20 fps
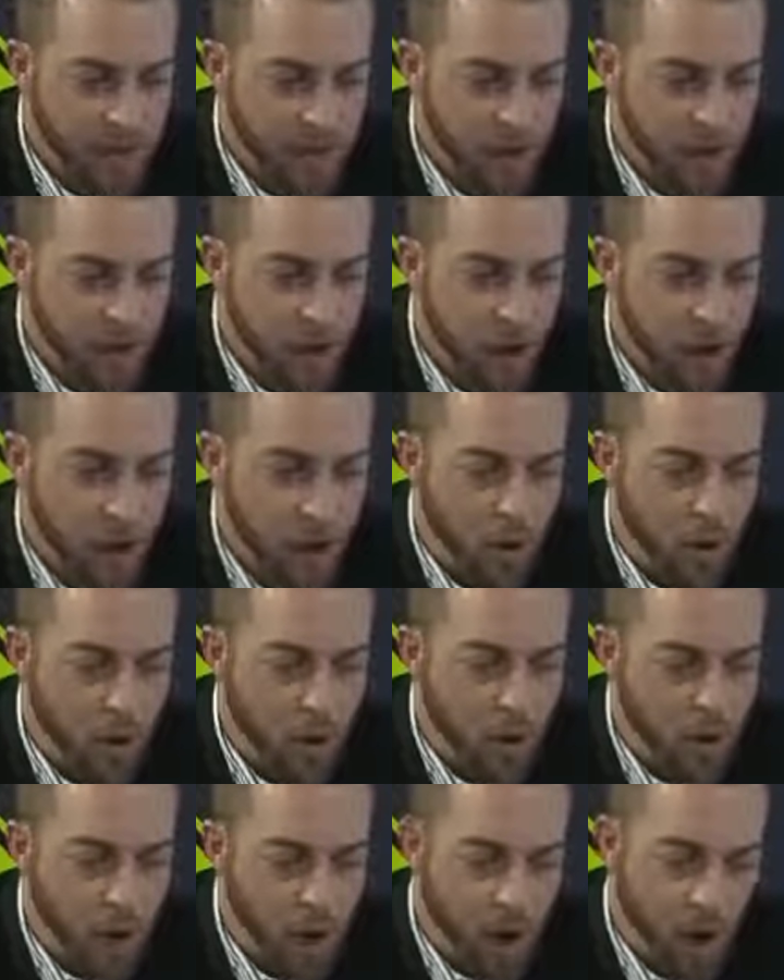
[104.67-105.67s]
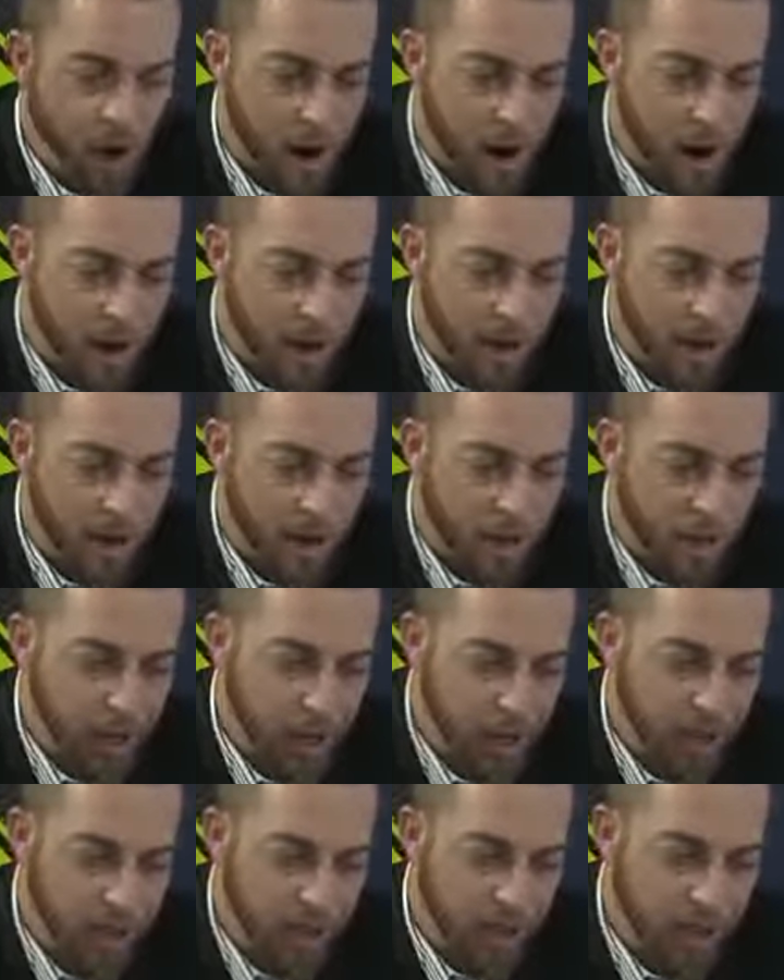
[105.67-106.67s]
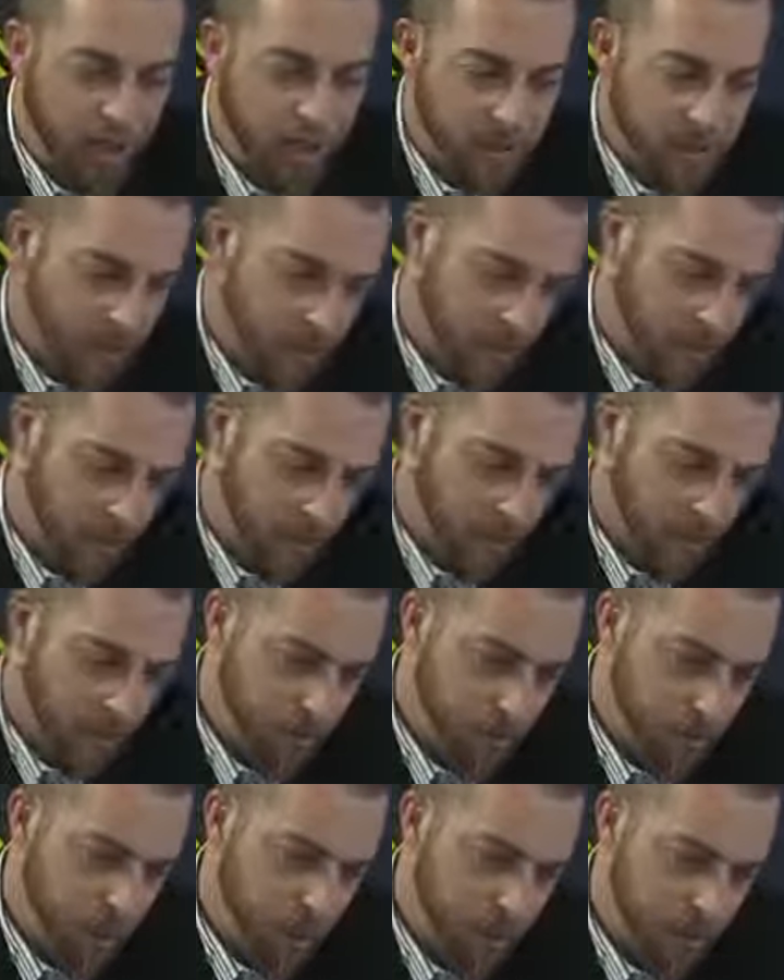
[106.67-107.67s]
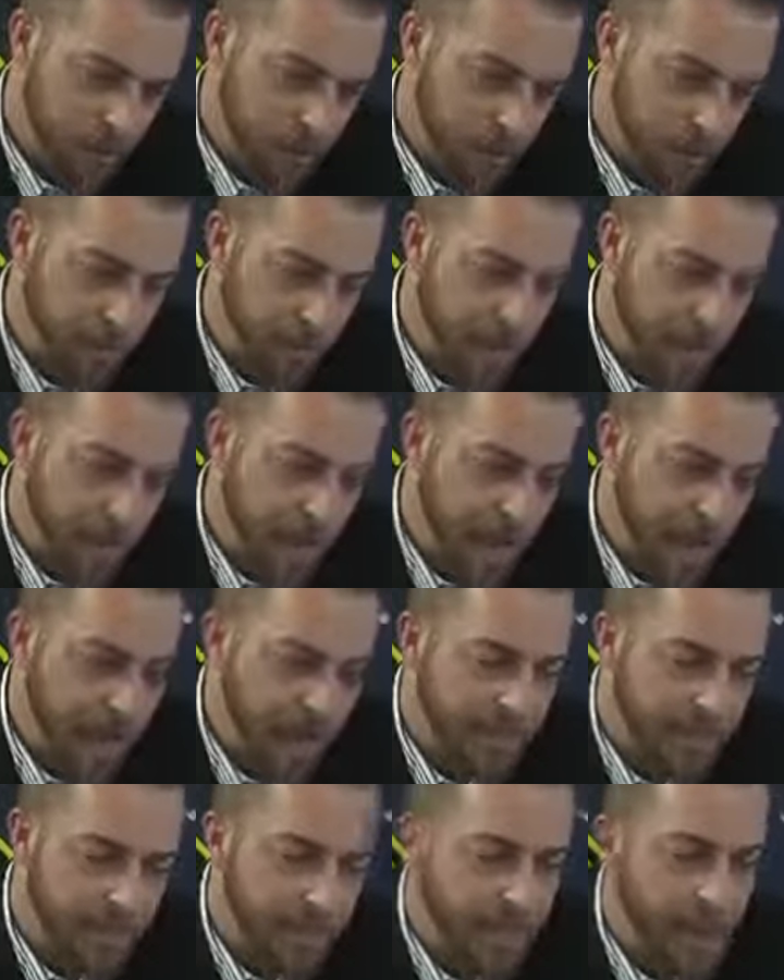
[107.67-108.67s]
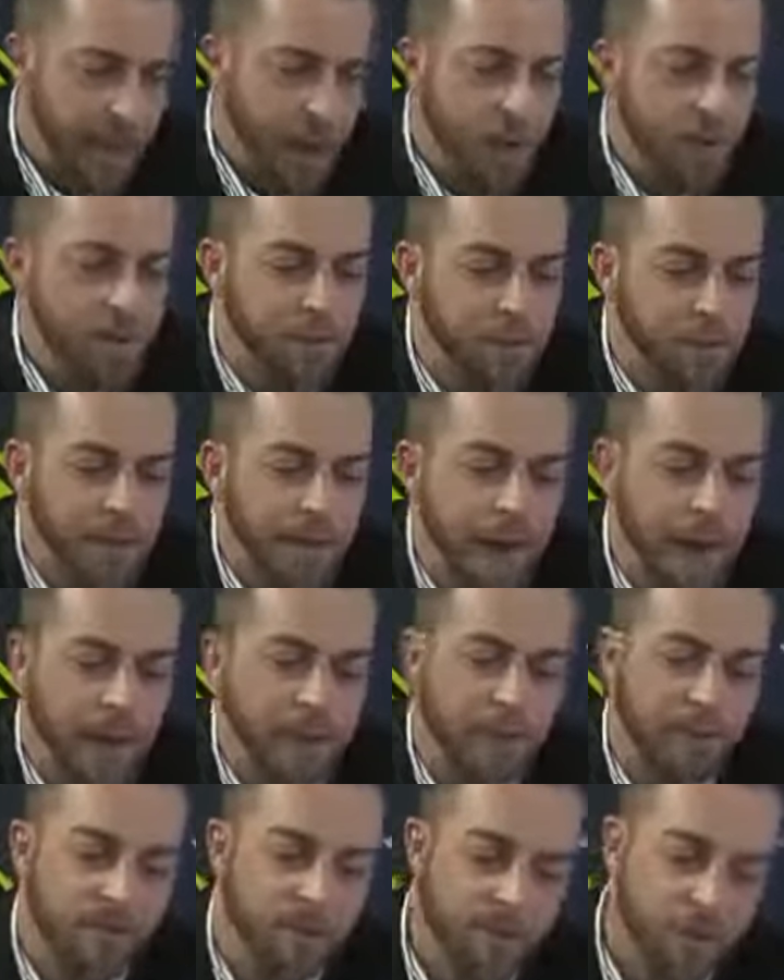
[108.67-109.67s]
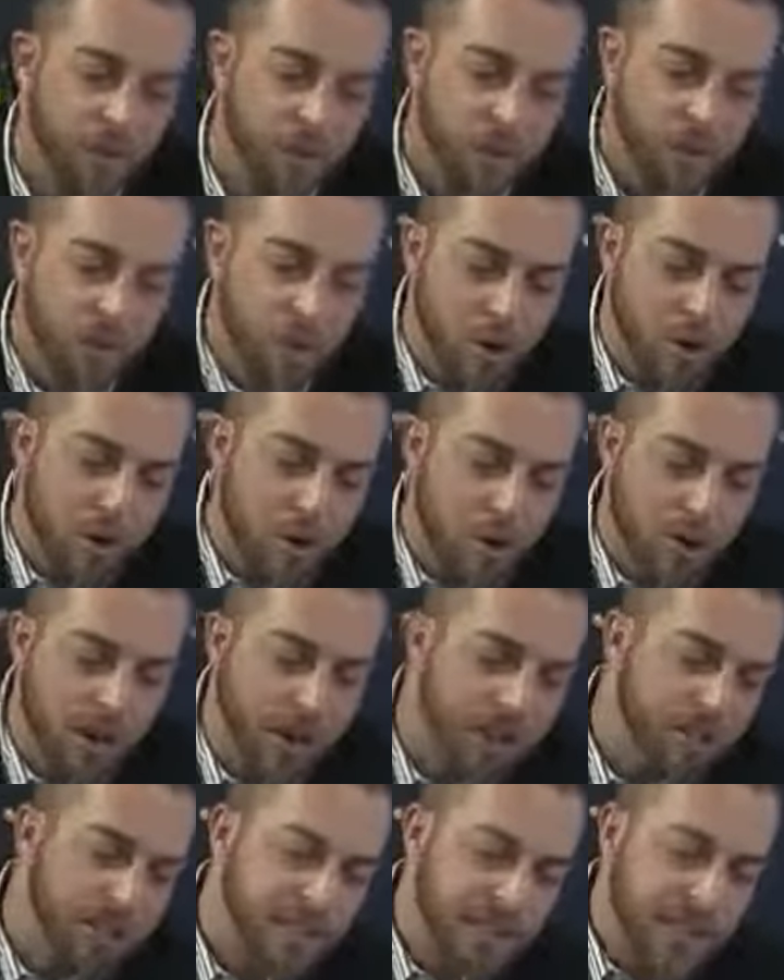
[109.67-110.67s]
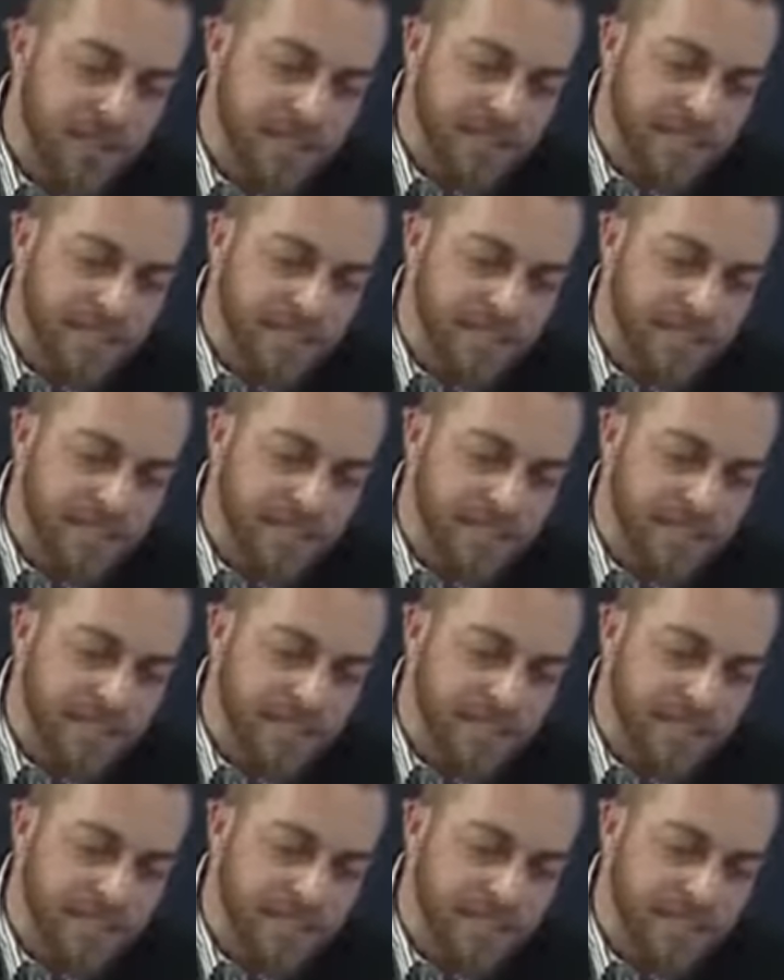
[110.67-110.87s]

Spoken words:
Those are guns. More messed up than that is that outside of the school, there is a